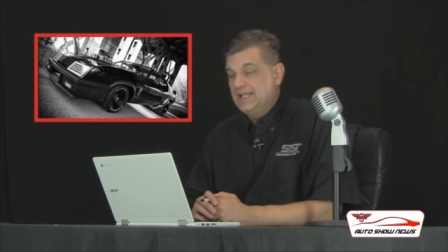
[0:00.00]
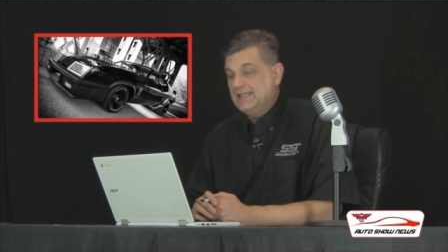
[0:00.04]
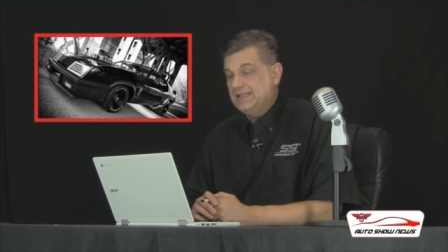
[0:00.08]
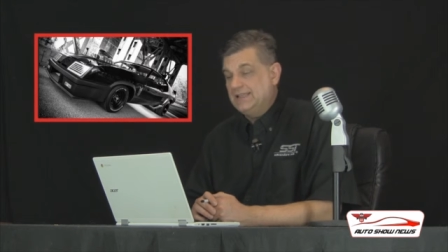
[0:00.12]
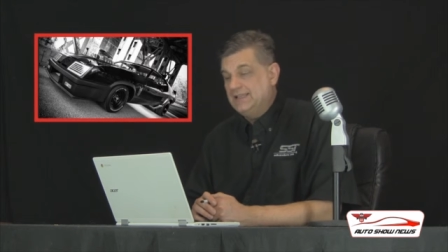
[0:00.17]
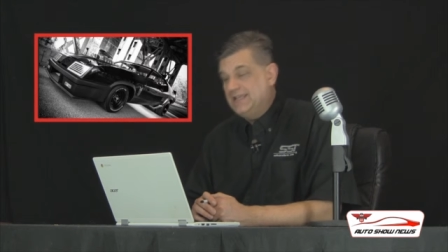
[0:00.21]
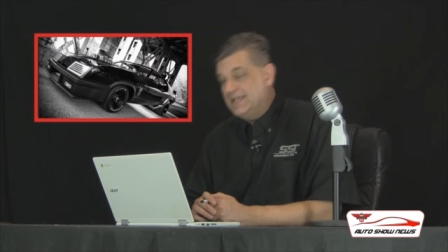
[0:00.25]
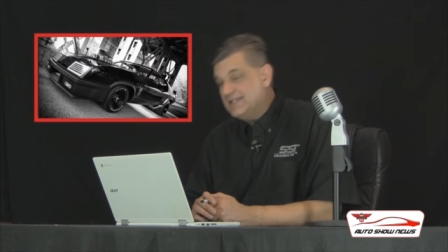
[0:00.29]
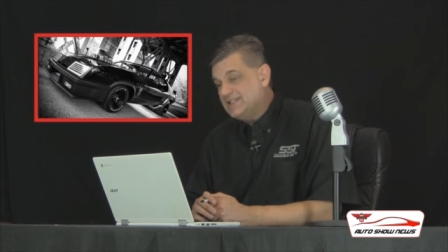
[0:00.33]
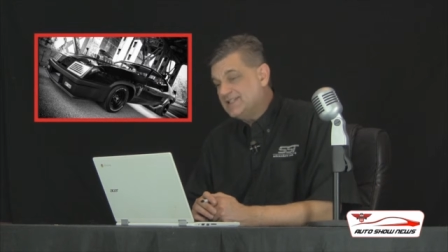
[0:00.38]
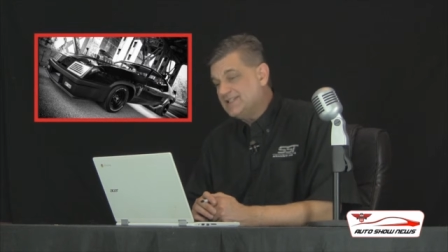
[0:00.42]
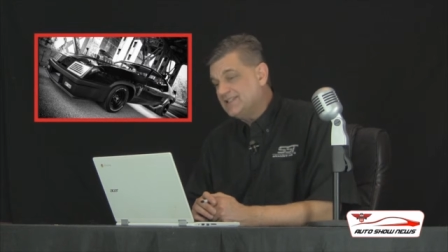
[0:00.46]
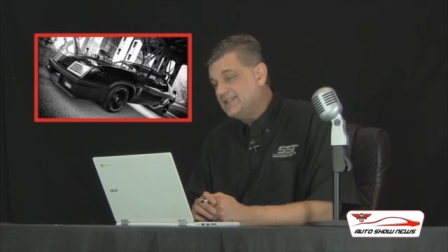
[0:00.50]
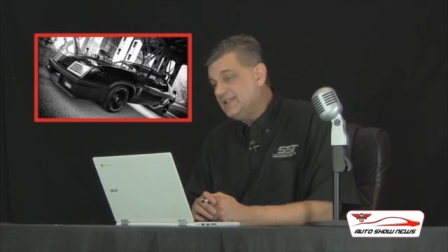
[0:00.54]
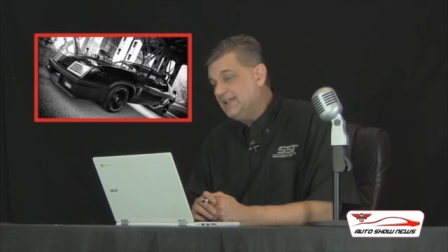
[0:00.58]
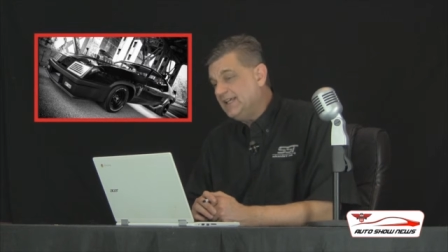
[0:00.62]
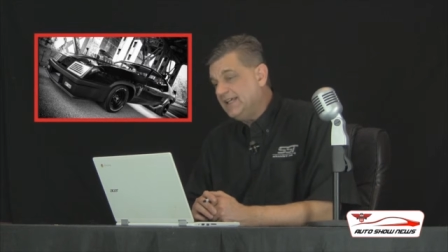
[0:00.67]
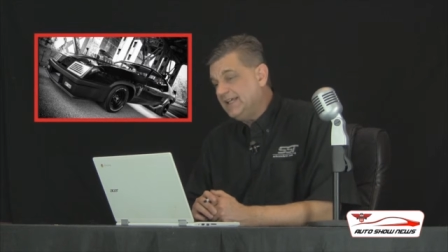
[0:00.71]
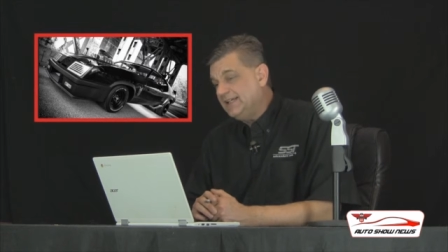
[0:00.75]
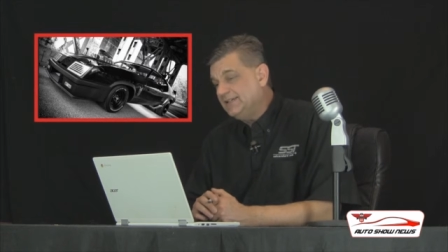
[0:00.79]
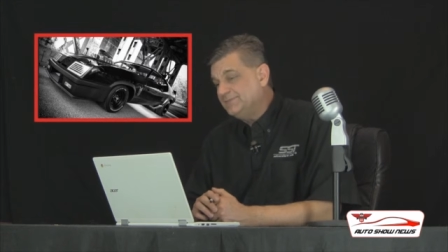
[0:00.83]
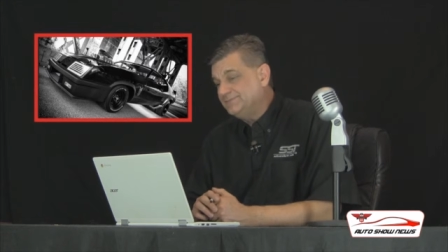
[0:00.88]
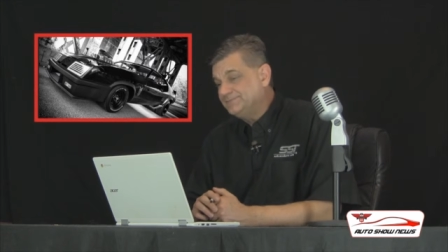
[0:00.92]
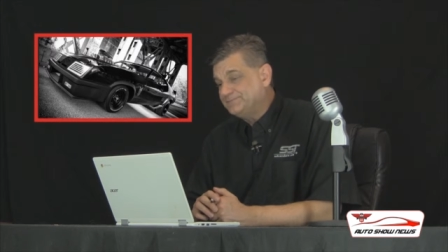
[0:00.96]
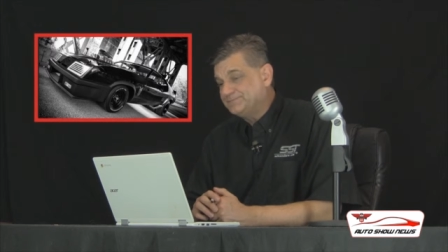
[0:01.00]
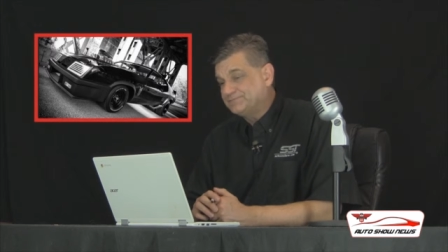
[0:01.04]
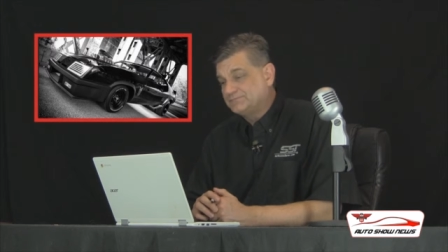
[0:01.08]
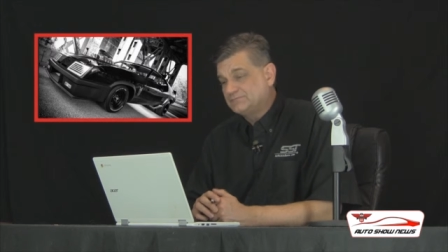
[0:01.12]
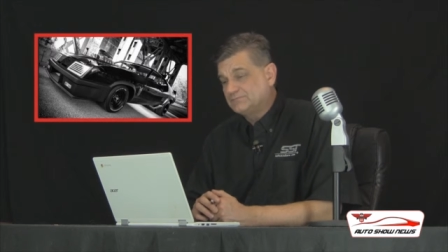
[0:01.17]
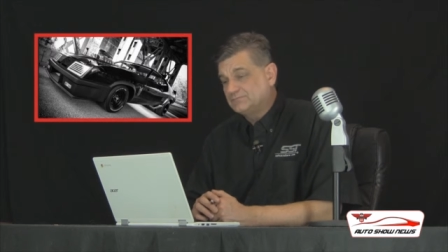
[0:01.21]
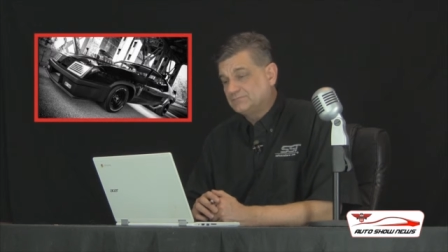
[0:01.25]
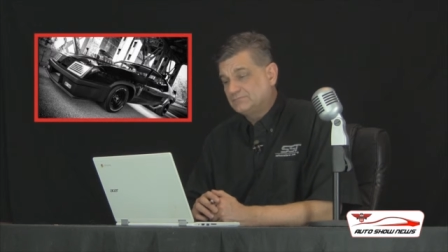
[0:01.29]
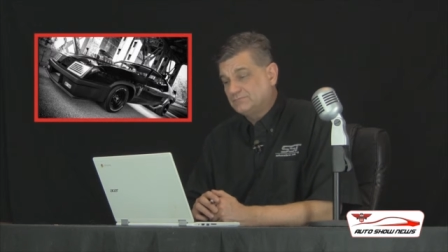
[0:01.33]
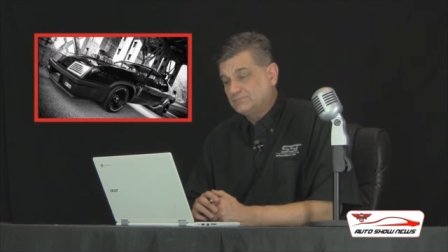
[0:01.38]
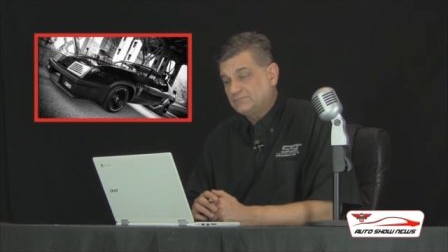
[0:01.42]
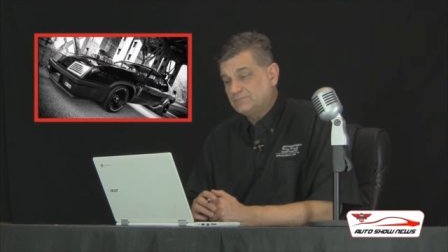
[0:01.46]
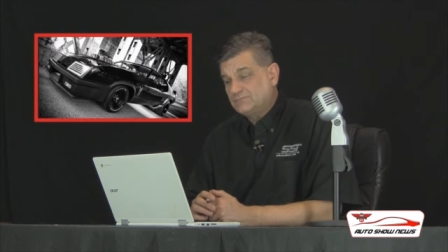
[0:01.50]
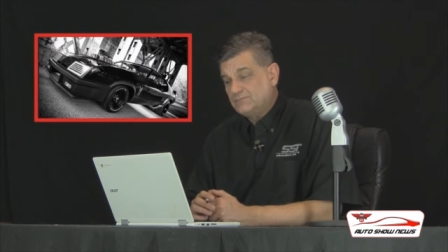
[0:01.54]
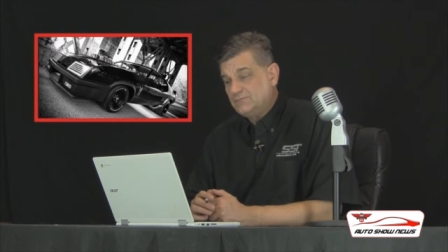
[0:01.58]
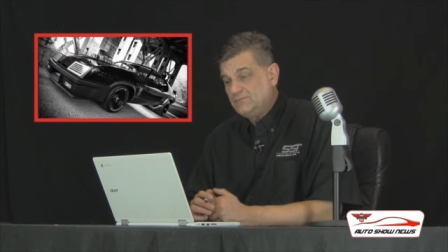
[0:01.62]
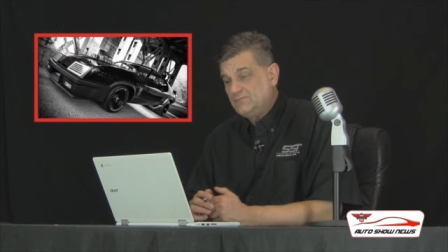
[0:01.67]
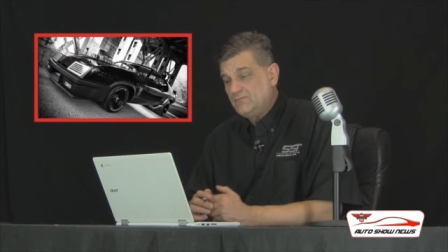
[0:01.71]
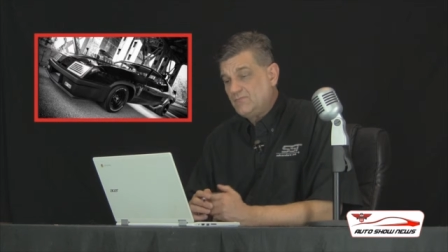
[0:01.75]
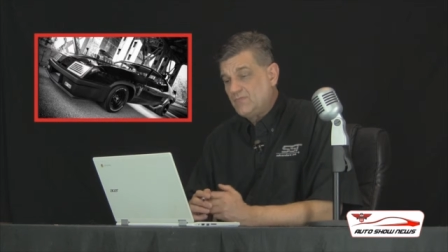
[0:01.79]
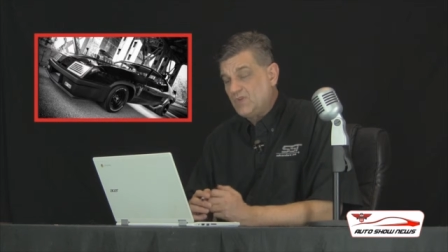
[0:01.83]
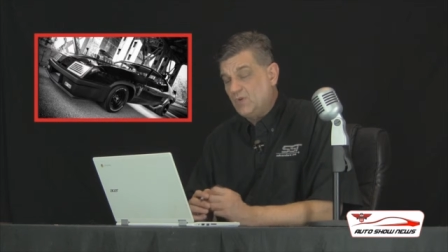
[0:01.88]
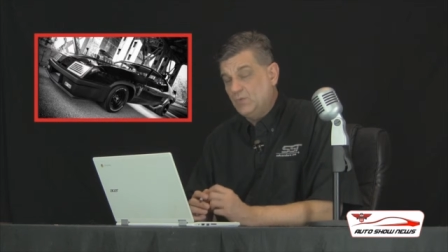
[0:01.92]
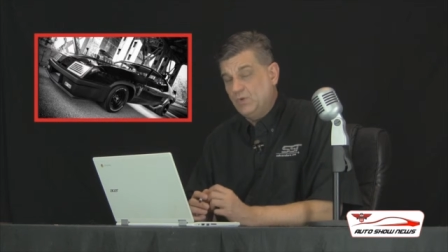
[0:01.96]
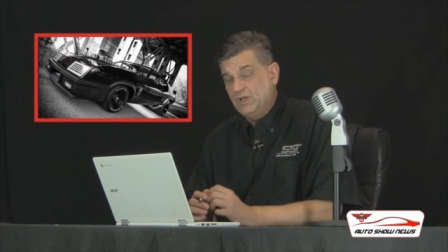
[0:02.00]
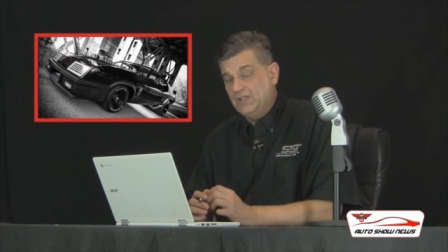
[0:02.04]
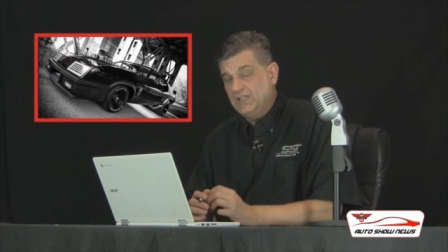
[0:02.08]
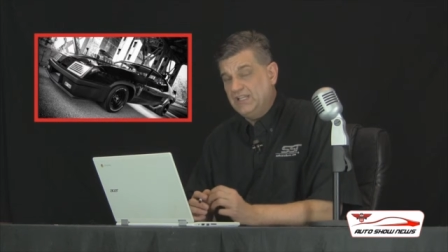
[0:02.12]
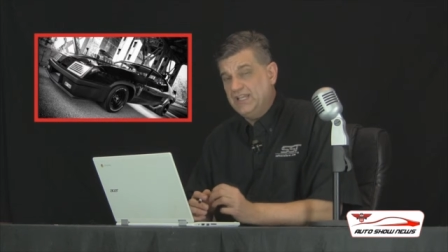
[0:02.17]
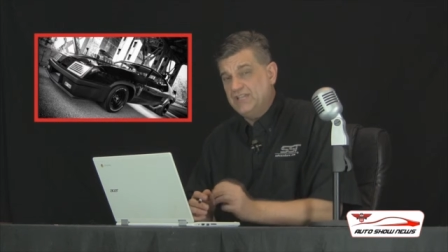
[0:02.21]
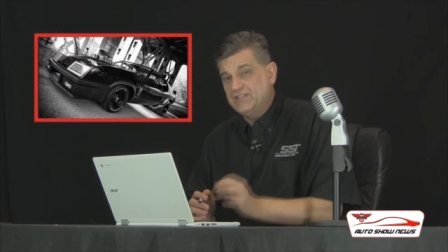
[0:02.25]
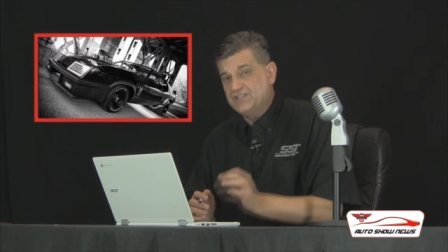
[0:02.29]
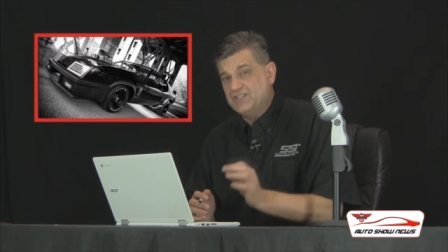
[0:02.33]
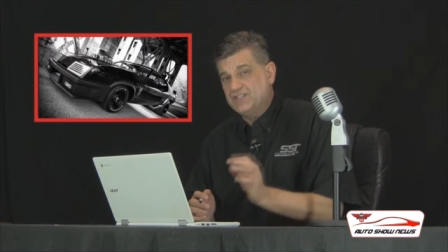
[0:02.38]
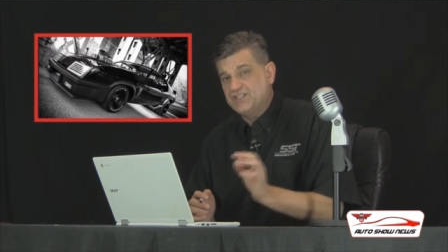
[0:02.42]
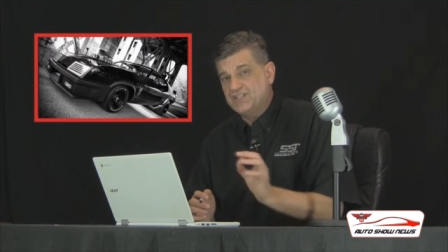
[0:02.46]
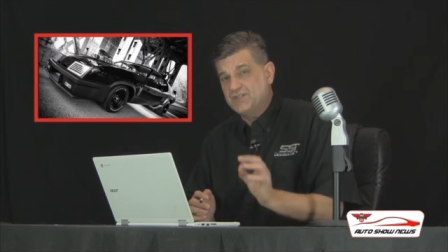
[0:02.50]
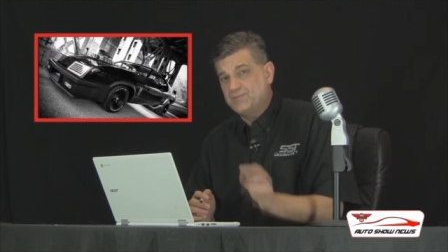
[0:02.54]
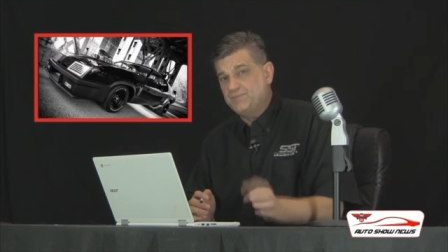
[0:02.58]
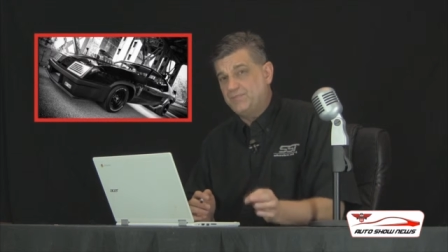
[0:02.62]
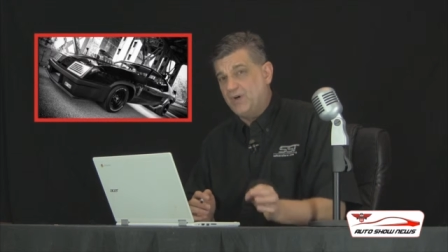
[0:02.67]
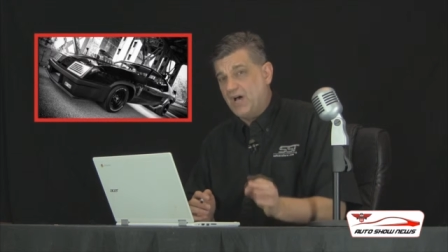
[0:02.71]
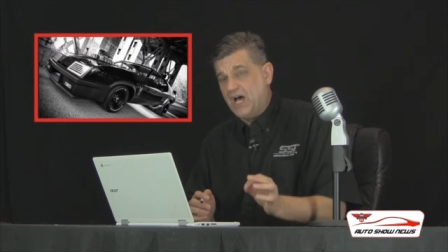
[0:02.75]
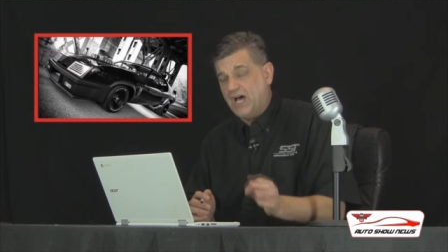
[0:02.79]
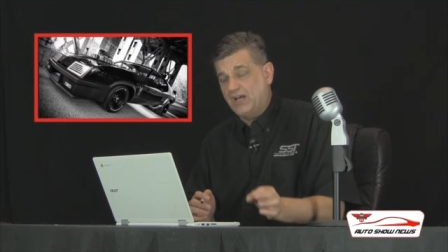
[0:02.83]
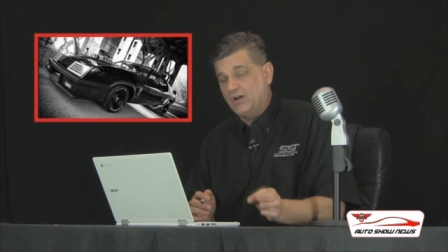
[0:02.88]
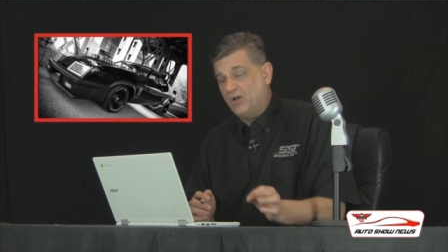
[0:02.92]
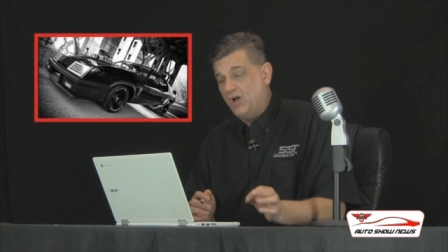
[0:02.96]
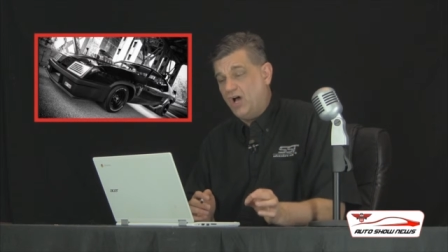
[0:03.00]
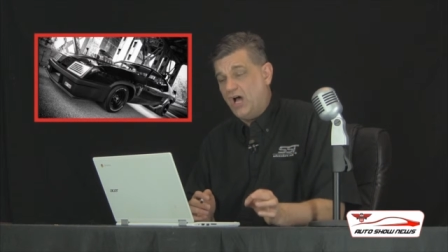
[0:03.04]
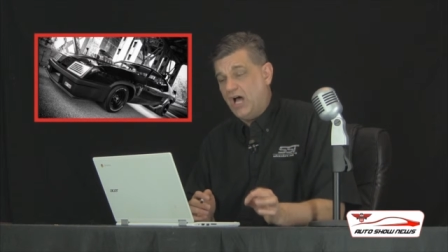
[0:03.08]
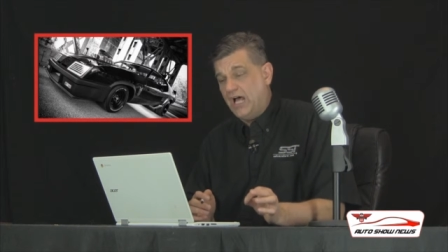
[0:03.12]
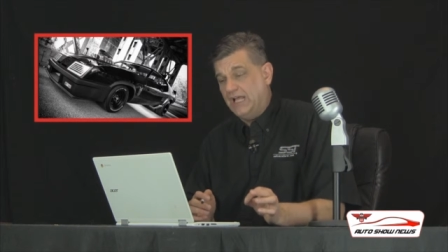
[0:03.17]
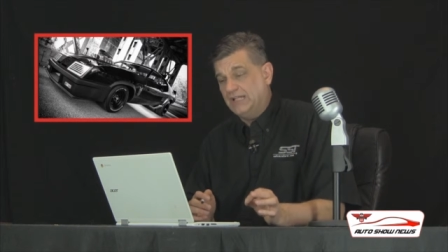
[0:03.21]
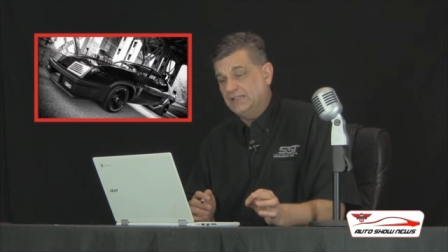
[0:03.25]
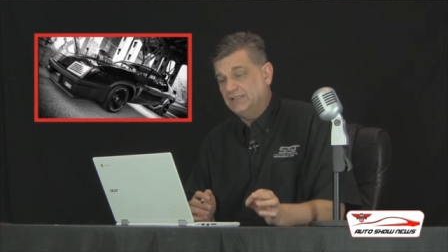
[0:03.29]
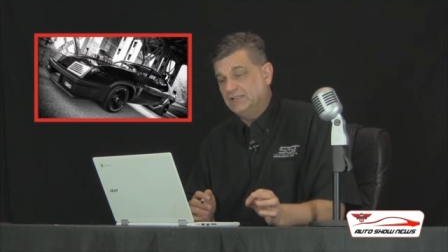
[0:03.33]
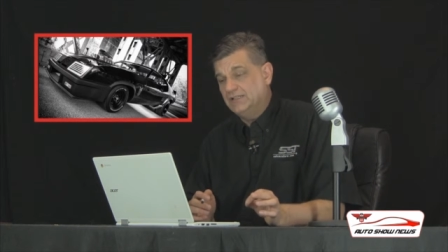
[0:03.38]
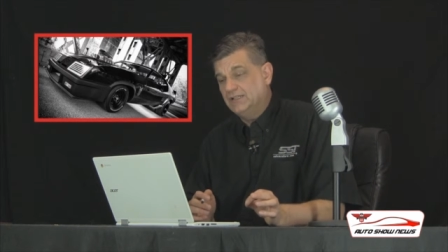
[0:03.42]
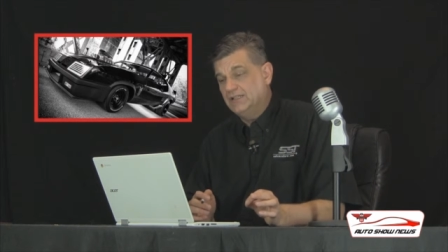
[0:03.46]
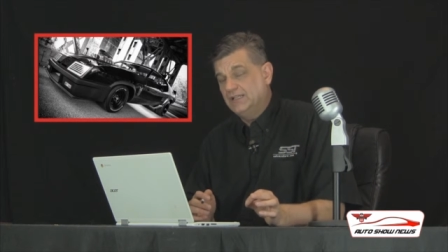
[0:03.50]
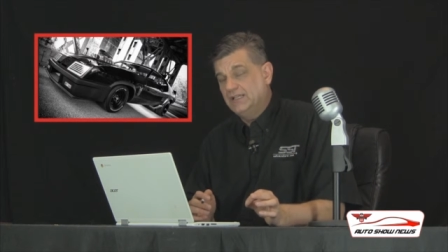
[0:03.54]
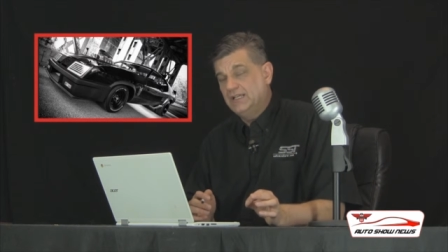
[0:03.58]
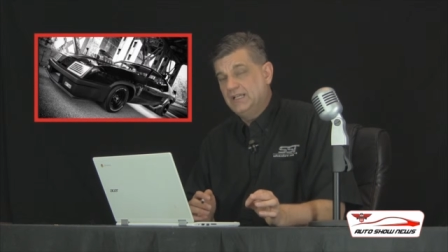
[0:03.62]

This thing really is a spot on